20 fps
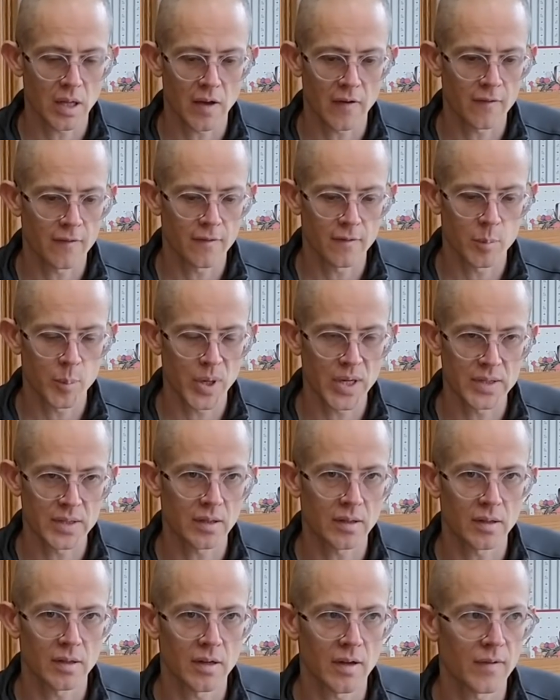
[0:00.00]
I've
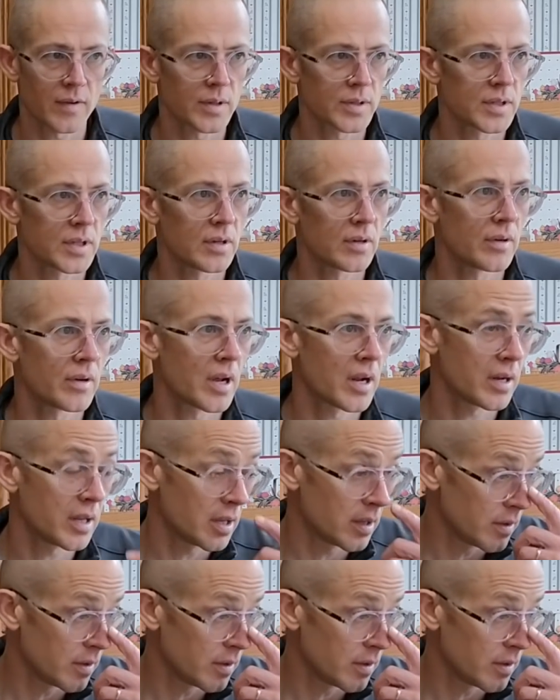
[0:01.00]
basically never seen her not eat.